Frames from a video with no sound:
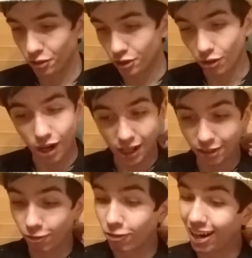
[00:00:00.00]
So,
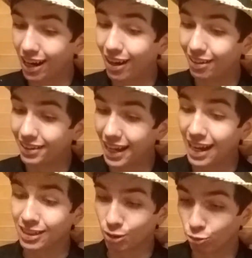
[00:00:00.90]
wow,
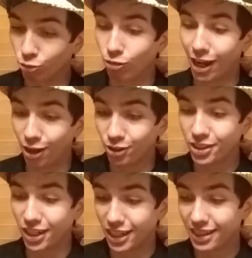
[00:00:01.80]
that's well
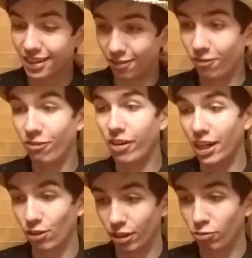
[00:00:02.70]
done.
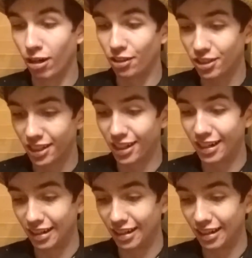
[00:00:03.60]
Very well done.